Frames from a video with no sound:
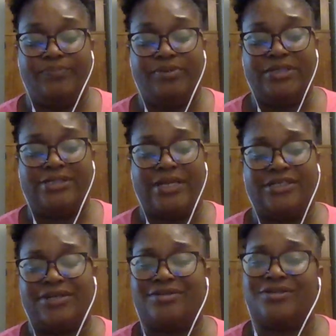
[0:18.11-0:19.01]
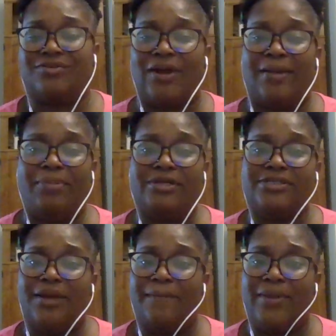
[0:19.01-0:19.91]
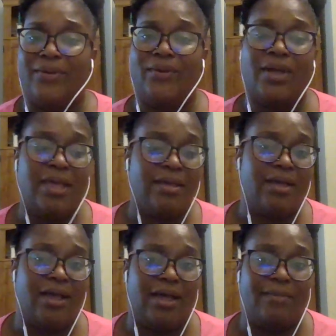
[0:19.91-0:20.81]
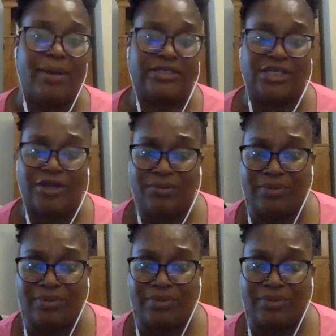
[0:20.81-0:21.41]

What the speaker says: please like, share, subscribe. Please help build my channel.